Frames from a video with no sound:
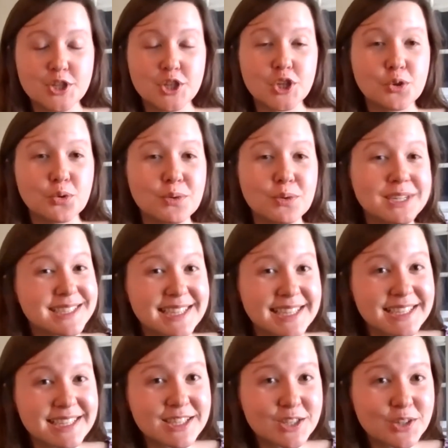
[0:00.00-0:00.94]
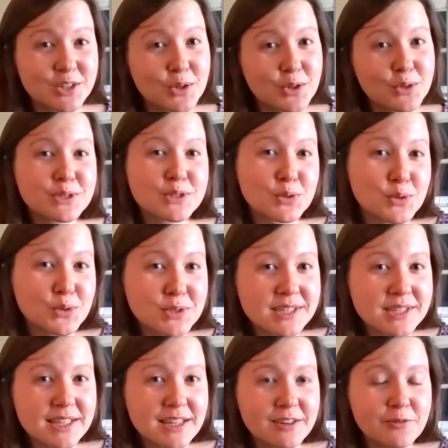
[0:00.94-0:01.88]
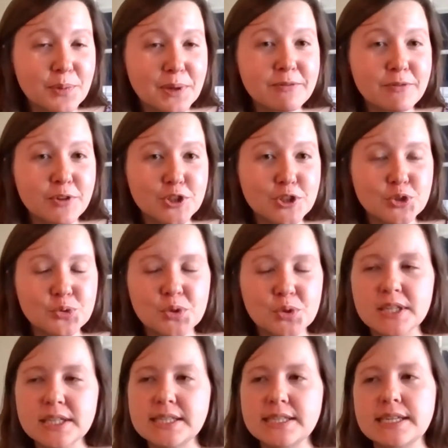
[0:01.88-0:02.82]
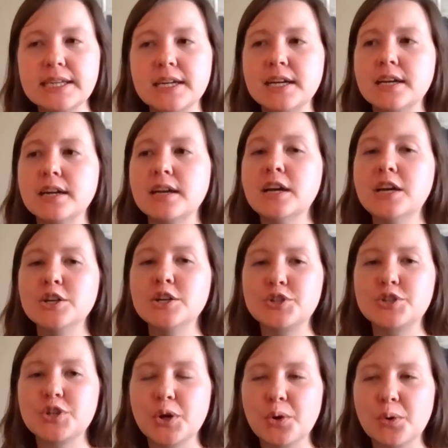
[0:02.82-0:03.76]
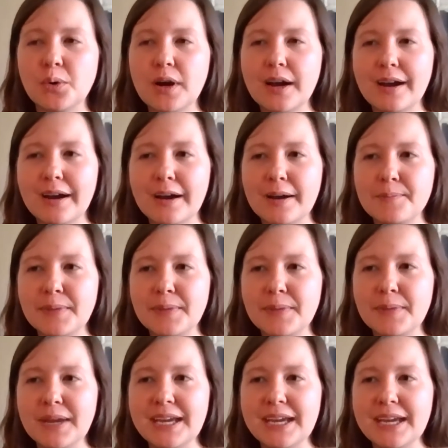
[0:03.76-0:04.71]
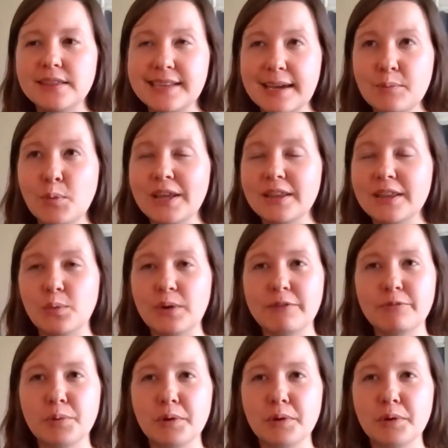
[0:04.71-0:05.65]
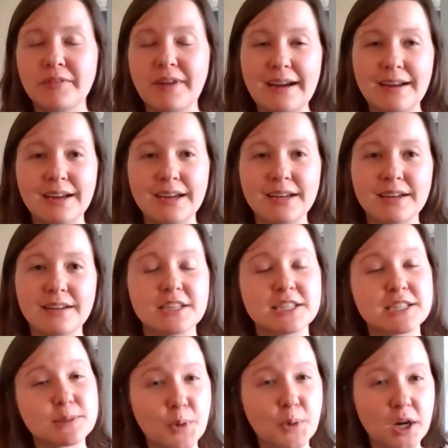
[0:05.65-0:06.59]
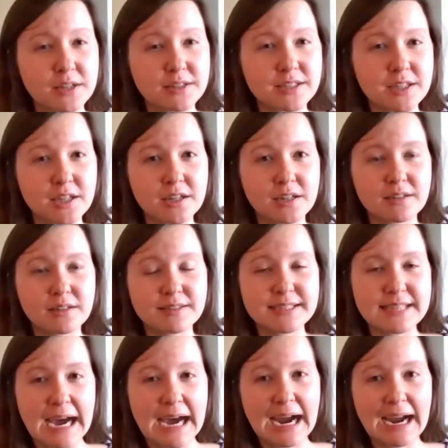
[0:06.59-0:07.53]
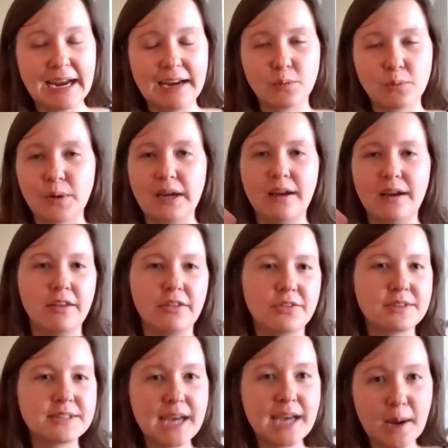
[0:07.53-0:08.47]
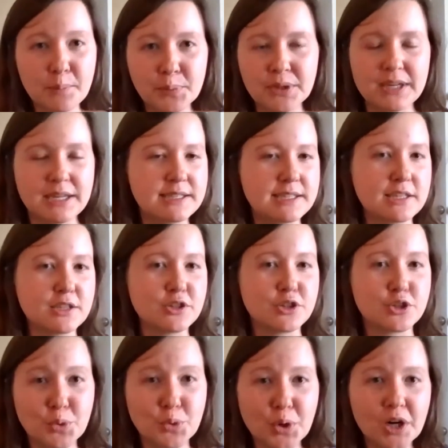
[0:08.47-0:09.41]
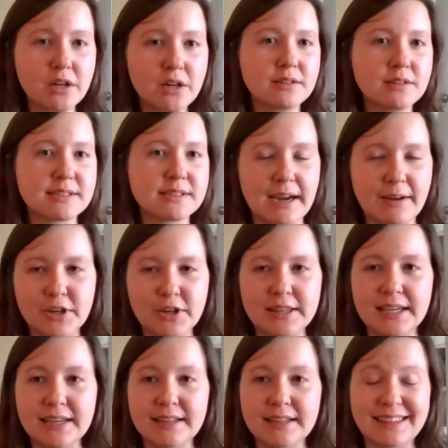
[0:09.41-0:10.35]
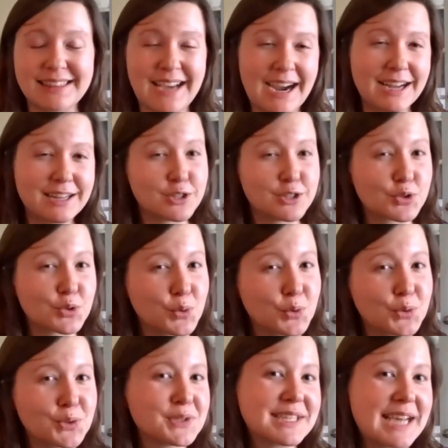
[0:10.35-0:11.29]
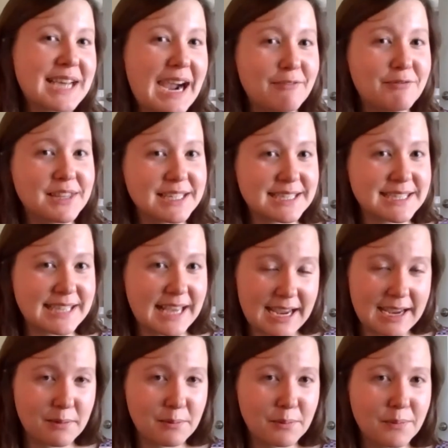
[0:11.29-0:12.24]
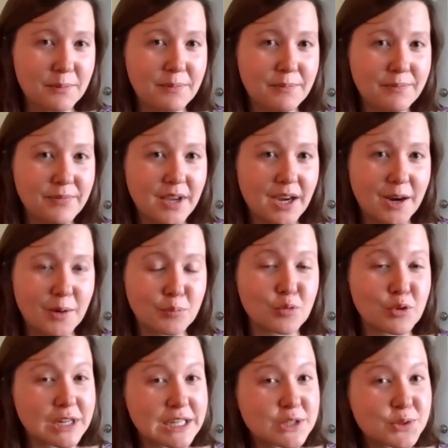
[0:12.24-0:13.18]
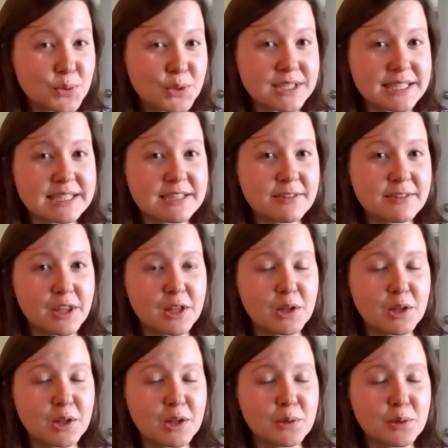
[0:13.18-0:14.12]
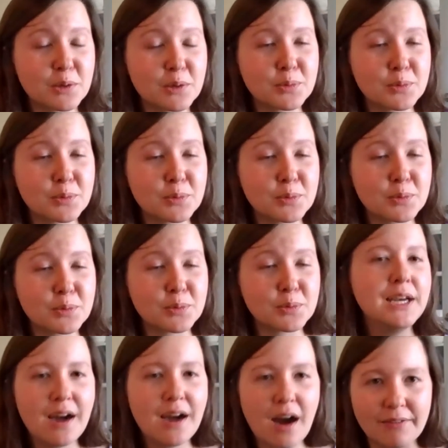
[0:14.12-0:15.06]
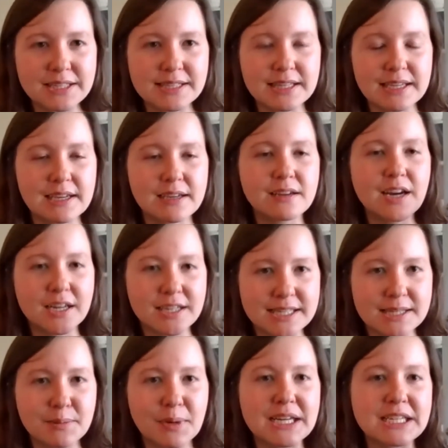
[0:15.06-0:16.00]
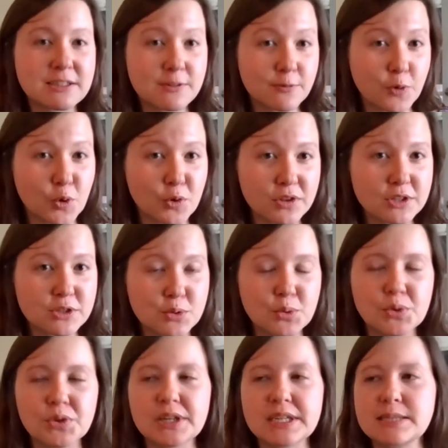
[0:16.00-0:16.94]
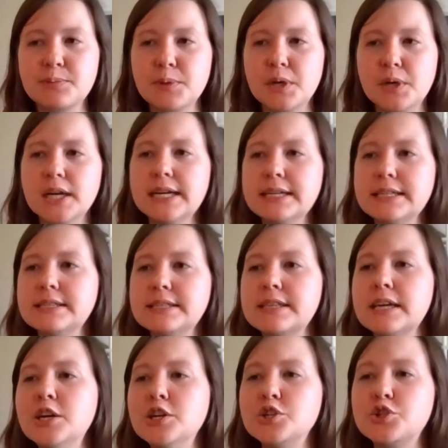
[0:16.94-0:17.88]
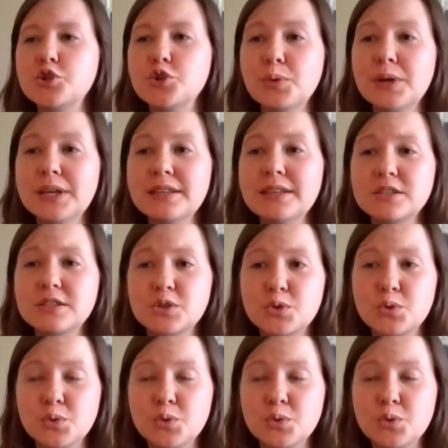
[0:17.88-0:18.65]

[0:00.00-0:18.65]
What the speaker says: to assist those schools that have been virtual this year. So in the same way that we've provided the sponsor side with templates and tutorials and everything like that, schools have the same resources available to them, obviously customized for the school experience. So the way that